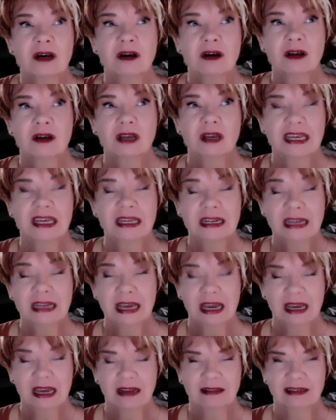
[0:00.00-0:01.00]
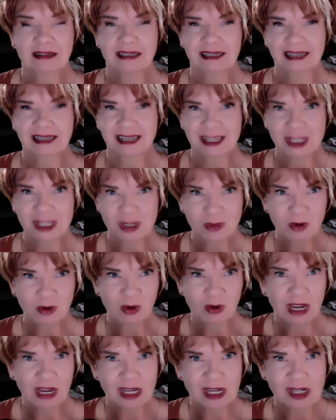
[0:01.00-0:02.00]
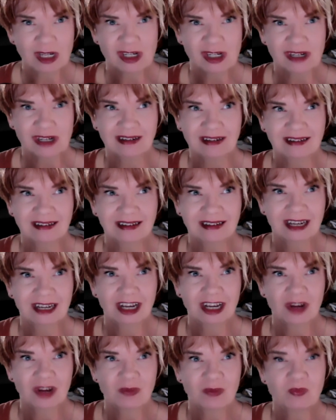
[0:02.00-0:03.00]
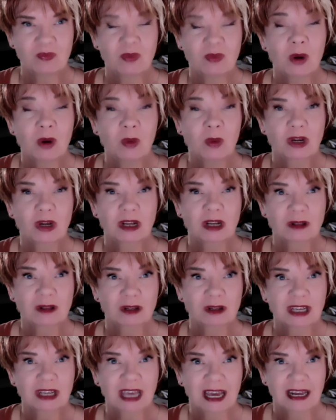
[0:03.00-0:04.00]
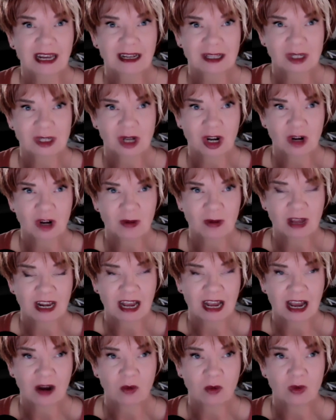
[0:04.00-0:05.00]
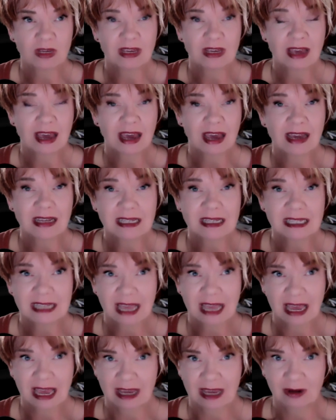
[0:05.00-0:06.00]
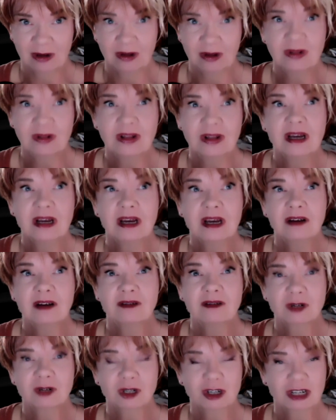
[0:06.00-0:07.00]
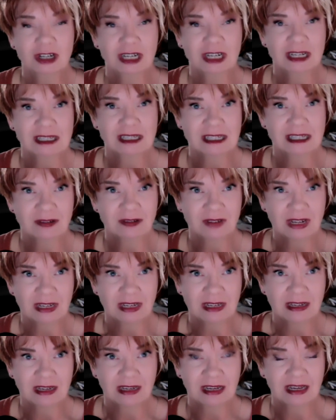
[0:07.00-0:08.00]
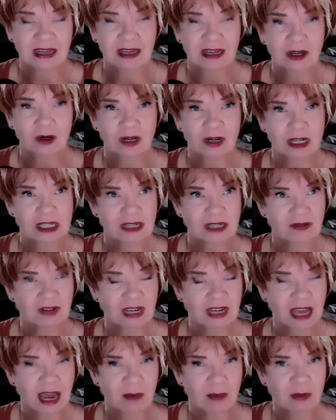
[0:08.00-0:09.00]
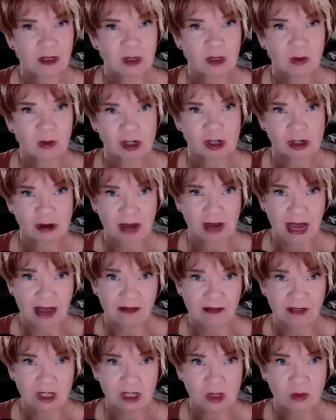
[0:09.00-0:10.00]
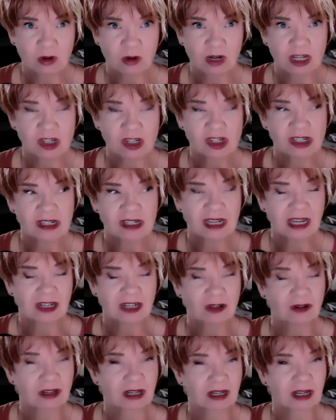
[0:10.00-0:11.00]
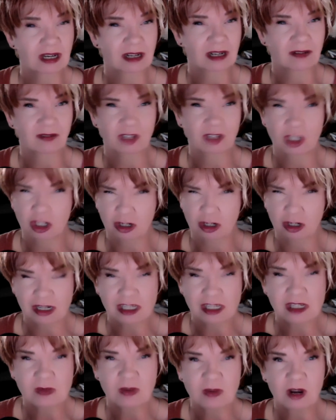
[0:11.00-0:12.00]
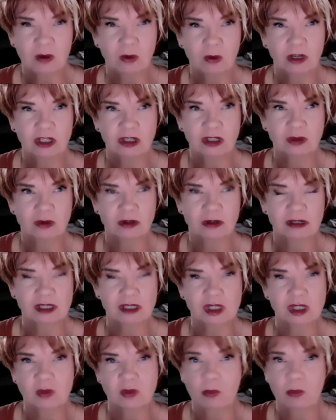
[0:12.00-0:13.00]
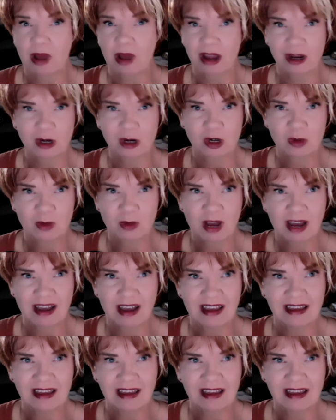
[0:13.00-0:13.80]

inhaling inspiration, but we're going to look at and talk about how we exhale for creativity. Creativity happens once you have inspiration and you get kind of curious about what you were inspired by.